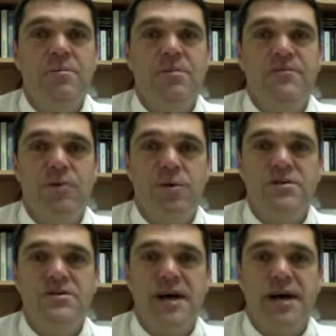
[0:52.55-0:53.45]
before a
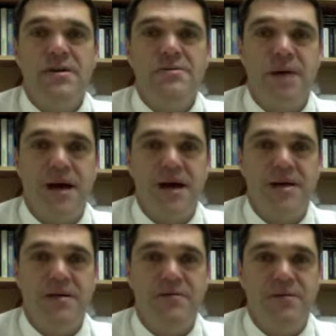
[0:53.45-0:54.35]
sale is
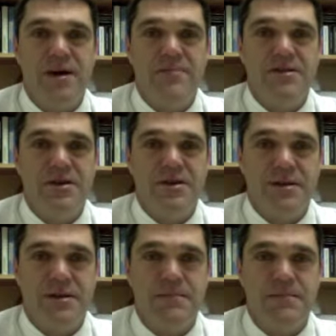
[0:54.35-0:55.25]
made for advertising.